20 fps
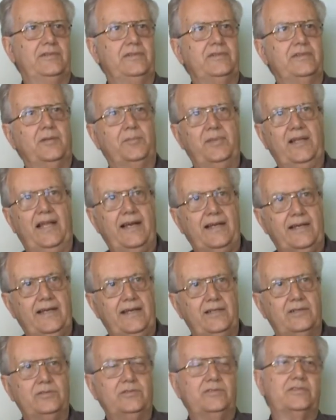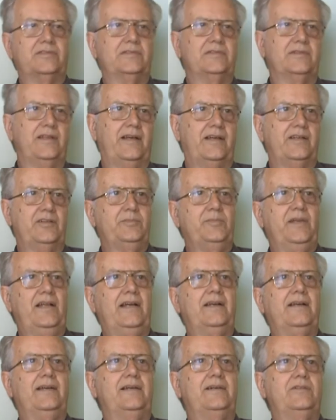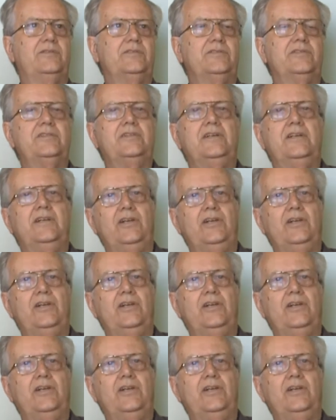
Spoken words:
the blackouts, large blackouts,